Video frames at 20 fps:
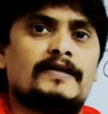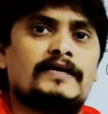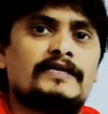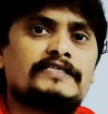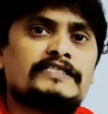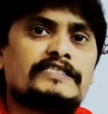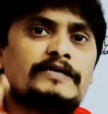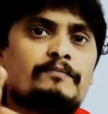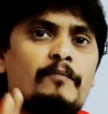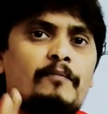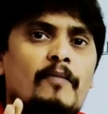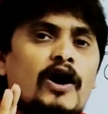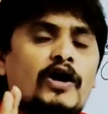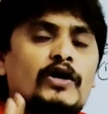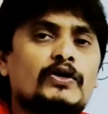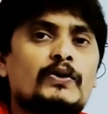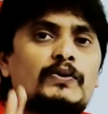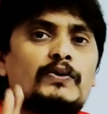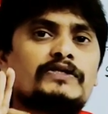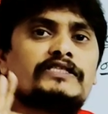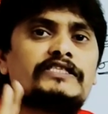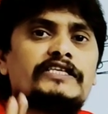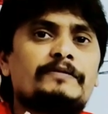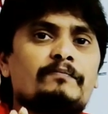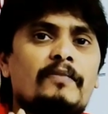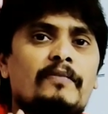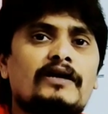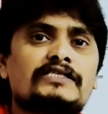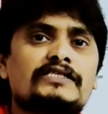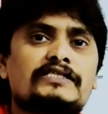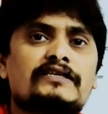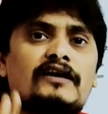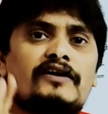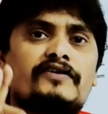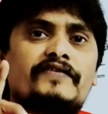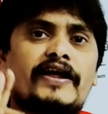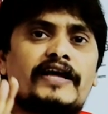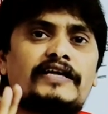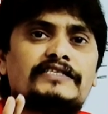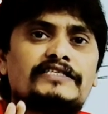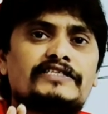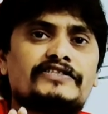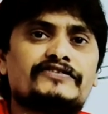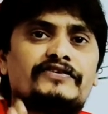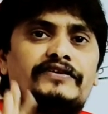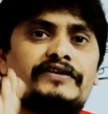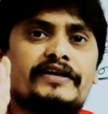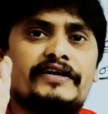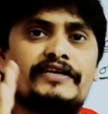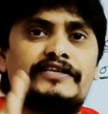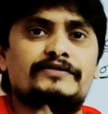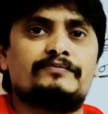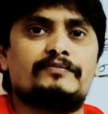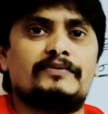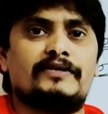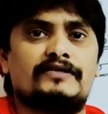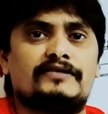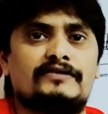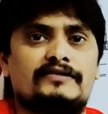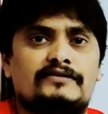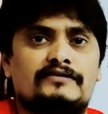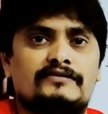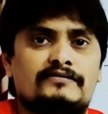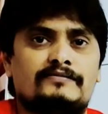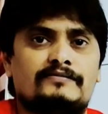Sigma to sigma star transition takes place.